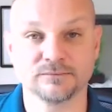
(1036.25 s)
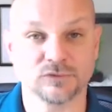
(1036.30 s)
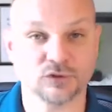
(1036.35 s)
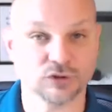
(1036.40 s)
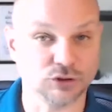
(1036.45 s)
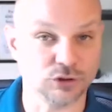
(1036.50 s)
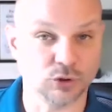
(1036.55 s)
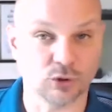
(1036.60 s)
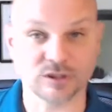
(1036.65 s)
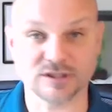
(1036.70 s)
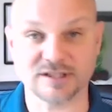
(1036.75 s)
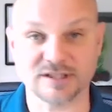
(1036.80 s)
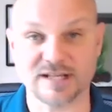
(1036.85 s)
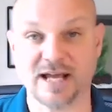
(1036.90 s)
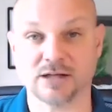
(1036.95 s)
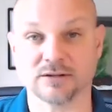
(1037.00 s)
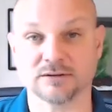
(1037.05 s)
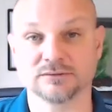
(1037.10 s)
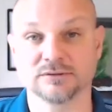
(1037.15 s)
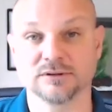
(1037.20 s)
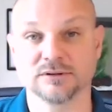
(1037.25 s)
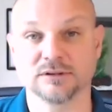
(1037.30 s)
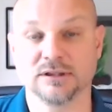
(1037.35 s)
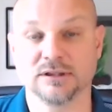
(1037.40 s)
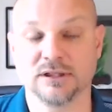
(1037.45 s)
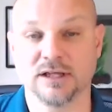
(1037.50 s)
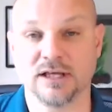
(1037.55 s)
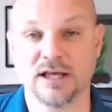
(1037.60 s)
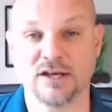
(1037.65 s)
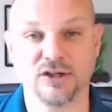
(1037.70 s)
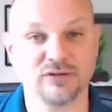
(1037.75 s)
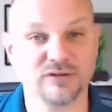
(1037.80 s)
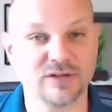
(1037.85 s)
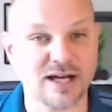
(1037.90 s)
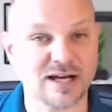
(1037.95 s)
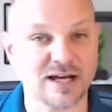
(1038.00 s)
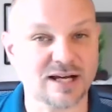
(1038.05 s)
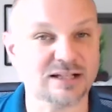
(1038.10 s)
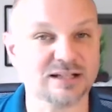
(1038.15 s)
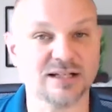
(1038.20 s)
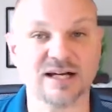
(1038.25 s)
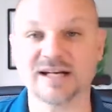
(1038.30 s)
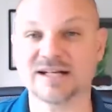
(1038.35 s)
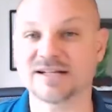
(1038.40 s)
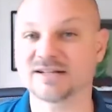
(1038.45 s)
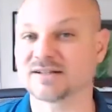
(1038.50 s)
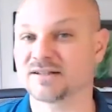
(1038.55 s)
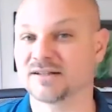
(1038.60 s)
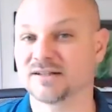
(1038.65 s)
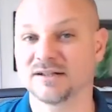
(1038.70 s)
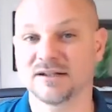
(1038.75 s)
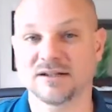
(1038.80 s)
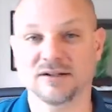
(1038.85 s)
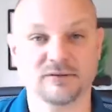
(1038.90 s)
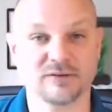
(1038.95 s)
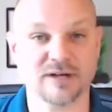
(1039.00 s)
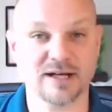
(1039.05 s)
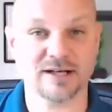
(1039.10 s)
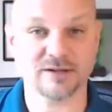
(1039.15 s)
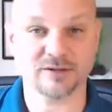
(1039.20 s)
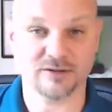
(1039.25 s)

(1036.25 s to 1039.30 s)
to your town and you got clients, right?